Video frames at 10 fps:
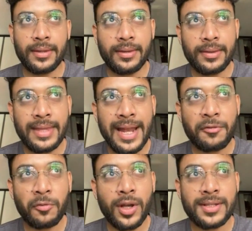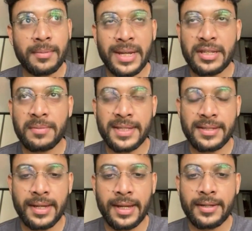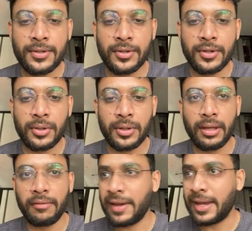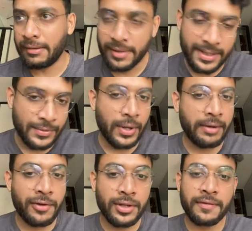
that was a major mistake. So if anyone is going for the